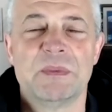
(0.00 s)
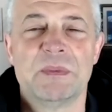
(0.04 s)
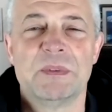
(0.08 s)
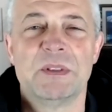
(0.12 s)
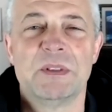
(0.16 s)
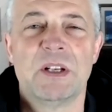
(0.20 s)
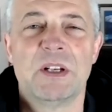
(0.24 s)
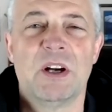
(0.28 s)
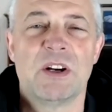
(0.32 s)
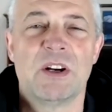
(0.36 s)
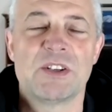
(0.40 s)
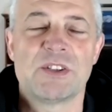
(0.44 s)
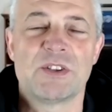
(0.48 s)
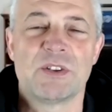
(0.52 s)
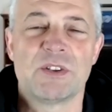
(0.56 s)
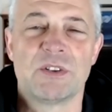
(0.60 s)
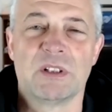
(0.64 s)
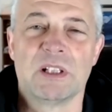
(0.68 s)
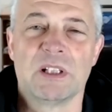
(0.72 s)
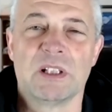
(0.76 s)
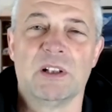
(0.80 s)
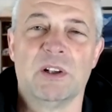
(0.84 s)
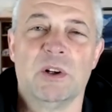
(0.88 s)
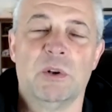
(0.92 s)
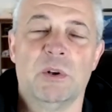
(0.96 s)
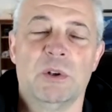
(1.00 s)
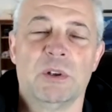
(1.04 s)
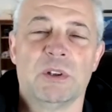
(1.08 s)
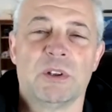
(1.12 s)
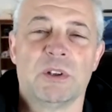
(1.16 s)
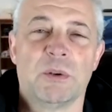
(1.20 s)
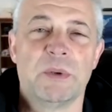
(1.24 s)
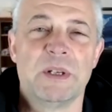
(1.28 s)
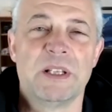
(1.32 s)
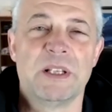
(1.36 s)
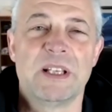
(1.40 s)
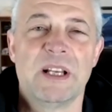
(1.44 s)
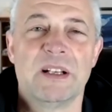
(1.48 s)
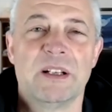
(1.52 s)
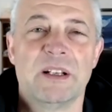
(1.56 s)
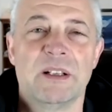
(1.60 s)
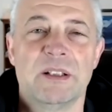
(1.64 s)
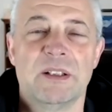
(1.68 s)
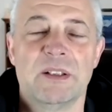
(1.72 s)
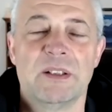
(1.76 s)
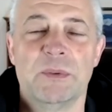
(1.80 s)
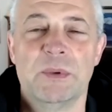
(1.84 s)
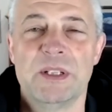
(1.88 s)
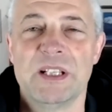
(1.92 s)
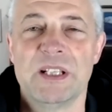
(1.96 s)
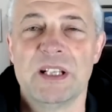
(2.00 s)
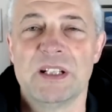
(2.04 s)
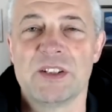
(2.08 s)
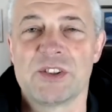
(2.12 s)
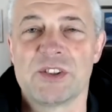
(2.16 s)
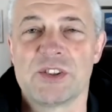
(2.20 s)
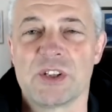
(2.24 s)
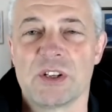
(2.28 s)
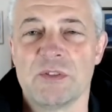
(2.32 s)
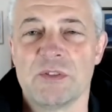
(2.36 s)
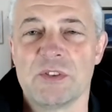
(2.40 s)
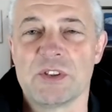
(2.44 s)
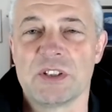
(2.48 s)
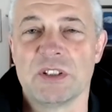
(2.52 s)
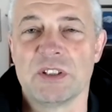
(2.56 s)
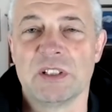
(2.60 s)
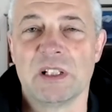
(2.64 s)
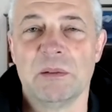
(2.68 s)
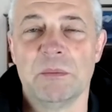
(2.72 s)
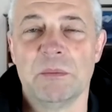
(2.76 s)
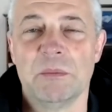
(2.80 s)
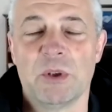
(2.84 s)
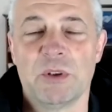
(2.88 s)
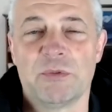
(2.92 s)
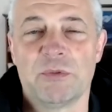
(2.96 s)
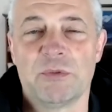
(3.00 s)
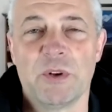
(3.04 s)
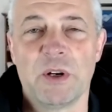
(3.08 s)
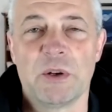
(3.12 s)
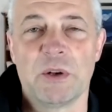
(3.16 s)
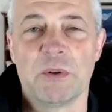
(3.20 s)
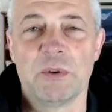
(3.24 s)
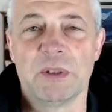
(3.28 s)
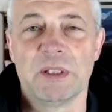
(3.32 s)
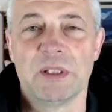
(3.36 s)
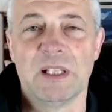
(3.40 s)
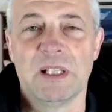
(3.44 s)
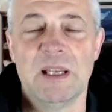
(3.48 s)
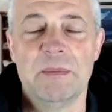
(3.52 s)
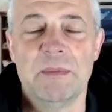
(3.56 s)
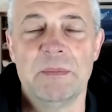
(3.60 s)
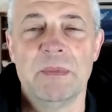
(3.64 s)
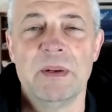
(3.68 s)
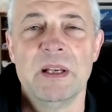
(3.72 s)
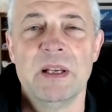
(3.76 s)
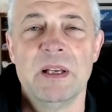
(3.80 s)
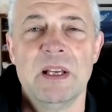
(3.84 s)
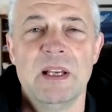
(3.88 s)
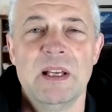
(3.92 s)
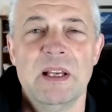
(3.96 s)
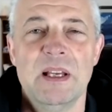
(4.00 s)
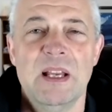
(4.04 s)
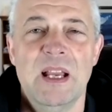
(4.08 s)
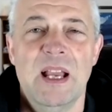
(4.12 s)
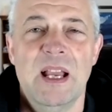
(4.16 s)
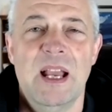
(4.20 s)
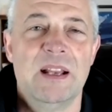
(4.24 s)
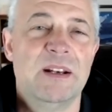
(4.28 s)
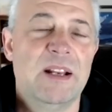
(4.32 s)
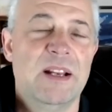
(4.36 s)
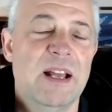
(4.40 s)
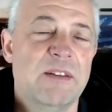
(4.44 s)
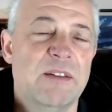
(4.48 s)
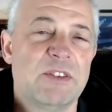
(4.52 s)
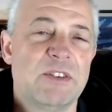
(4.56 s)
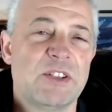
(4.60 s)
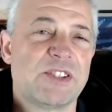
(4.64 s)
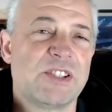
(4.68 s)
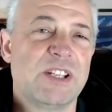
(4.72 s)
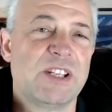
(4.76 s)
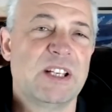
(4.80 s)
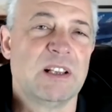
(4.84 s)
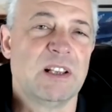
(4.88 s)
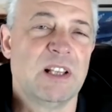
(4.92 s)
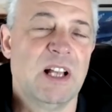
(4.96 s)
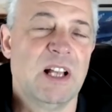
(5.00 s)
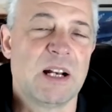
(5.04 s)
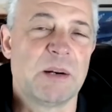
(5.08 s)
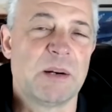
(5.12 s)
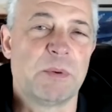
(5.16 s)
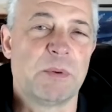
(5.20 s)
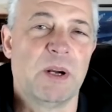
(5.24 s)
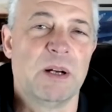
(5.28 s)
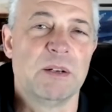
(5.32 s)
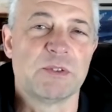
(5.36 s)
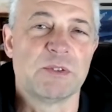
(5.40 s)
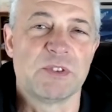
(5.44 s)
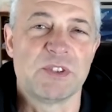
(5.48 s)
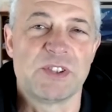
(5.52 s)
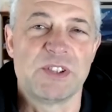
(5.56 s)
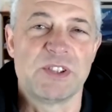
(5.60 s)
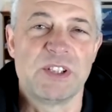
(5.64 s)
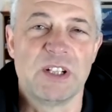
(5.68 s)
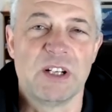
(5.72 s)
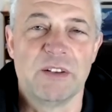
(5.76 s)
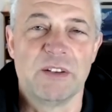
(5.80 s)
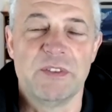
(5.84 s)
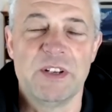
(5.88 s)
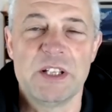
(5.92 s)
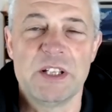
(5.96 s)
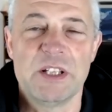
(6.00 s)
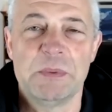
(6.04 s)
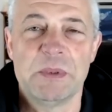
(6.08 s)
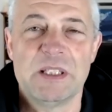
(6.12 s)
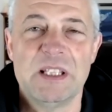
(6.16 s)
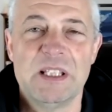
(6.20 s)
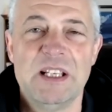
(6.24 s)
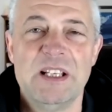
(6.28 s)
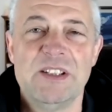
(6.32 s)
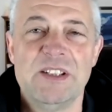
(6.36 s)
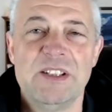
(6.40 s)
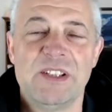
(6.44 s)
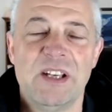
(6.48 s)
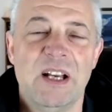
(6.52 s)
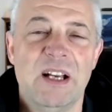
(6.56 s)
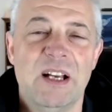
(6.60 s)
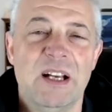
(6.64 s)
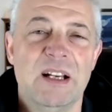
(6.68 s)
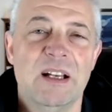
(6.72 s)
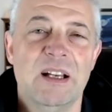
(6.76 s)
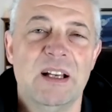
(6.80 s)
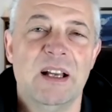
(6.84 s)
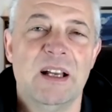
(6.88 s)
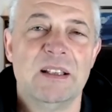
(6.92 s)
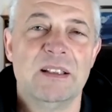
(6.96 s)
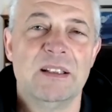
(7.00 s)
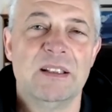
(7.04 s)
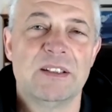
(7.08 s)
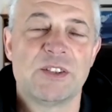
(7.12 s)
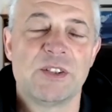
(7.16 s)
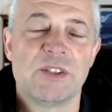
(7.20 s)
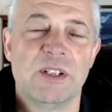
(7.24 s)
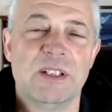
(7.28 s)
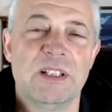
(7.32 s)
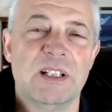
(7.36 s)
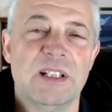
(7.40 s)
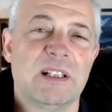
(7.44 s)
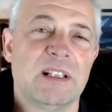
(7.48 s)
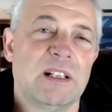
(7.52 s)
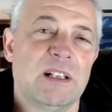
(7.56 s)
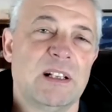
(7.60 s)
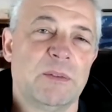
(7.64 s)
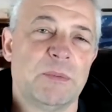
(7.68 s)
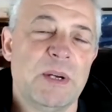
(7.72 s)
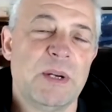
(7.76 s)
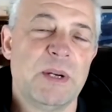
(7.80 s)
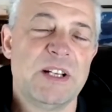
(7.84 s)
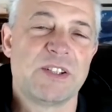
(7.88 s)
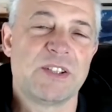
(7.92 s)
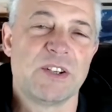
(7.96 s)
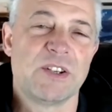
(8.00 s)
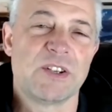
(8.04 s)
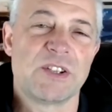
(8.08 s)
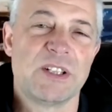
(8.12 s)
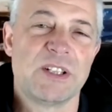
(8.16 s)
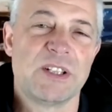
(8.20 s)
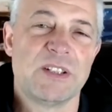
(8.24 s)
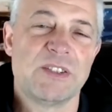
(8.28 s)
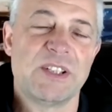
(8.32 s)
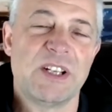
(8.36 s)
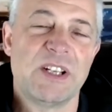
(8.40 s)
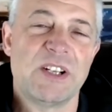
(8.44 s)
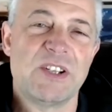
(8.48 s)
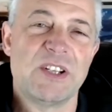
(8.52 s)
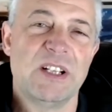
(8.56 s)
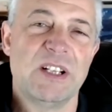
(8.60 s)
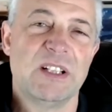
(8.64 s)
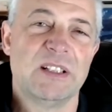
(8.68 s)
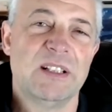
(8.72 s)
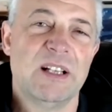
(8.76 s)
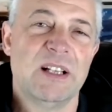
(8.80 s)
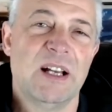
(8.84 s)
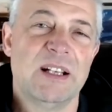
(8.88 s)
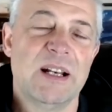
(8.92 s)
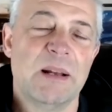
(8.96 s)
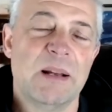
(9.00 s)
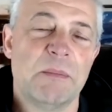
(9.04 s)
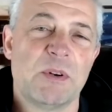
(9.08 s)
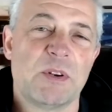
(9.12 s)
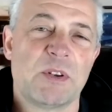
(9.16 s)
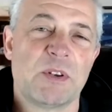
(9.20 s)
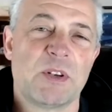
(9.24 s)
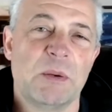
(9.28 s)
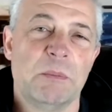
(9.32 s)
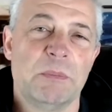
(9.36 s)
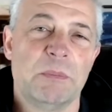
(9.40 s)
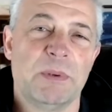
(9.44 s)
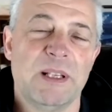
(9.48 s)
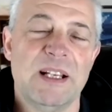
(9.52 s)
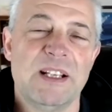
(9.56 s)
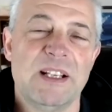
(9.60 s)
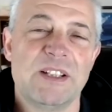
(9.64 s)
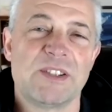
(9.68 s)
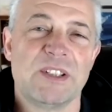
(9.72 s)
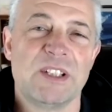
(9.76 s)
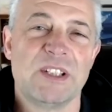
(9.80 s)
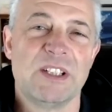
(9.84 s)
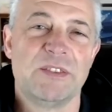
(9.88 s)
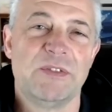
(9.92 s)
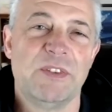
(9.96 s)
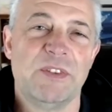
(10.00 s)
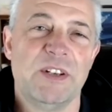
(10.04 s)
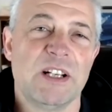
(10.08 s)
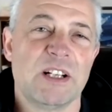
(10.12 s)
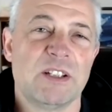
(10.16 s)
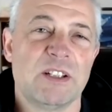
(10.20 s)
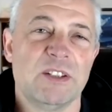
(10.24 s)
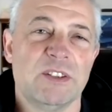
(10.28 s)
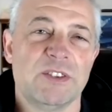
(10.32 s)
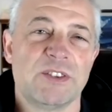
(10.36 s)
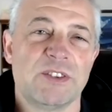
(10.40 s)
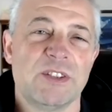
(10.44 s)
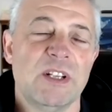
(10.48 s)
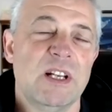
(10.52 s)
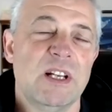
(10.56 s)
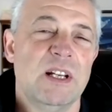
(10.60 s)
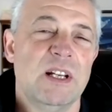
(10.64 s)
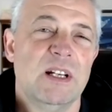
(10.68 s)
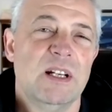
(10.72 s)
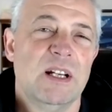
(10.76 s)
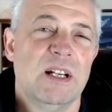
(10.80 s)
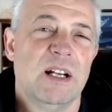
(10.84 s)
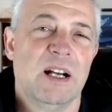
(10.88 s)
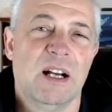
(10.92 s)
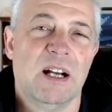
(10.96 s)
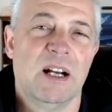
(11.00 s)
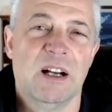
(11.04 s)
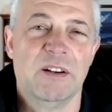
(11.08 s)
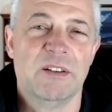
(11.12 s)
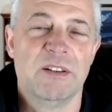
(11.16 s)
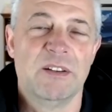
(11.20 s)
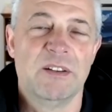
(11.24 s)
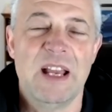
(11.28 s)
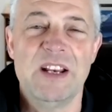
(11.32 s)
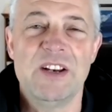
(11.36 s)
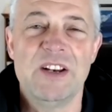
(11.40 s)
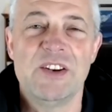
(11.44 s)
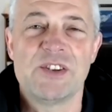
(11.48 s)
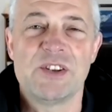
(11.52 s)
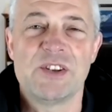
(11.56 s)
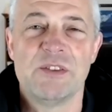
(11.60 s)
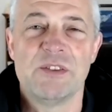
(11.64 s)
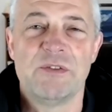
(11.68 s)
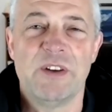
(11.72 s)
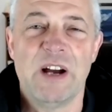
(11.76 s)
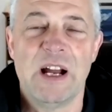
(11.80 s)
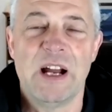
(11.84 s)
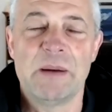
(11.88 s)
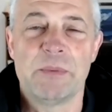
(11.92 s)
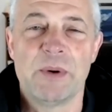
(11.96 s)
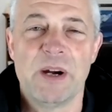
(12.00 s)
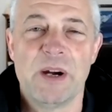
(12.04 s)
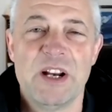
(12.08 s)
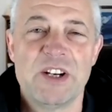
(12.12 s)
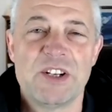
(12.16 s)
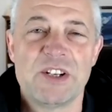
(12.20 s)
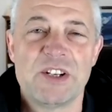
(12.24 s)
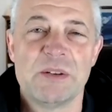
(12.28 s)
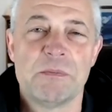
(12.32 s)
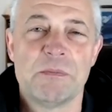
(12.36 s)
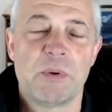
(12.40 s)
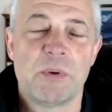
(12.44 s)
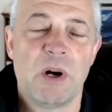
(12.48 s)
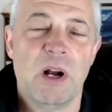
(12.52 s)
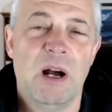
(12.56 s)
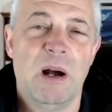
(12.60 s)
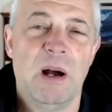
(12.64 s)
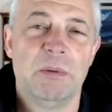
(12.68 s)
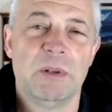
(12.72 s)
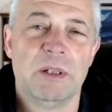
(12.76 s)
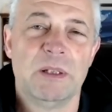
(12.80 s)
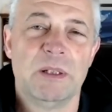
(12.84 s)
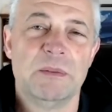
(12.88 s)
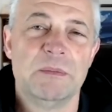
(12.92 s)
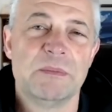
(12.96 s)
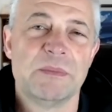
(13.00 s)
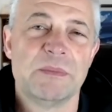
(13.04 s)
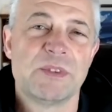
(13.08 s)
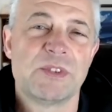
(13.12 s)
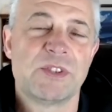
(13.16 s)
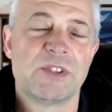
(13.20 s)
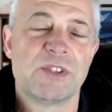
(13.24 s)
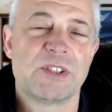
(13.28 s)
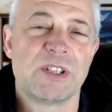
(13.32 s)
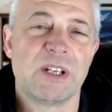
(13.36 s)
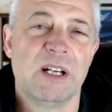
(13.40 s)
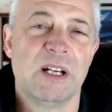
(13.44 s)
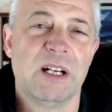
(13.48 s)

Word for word: cars are a little older, we tend to we tend to service a little more frequently, and haven't seen a lot of problems with CRVs. But these, uh, so I did a little research, and there's actually a, a number of complaints in these vehicles, uh, engine vibration problems.